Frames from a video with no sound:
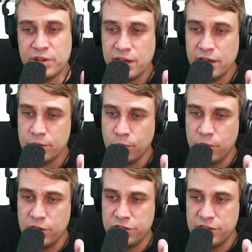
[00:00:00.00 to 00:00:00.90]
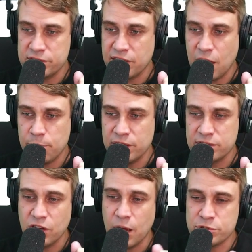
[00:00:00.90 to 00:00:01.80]
here with this
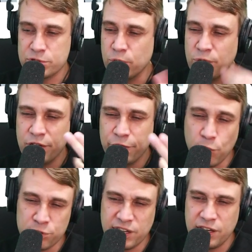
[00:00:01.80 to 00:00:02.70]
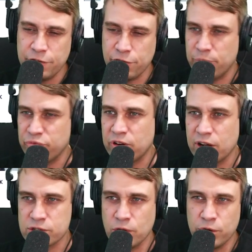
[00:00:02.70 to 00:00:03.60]
campings type store, 14 different
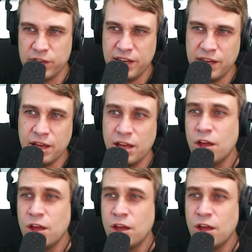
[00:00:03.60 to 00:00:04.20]
products on here.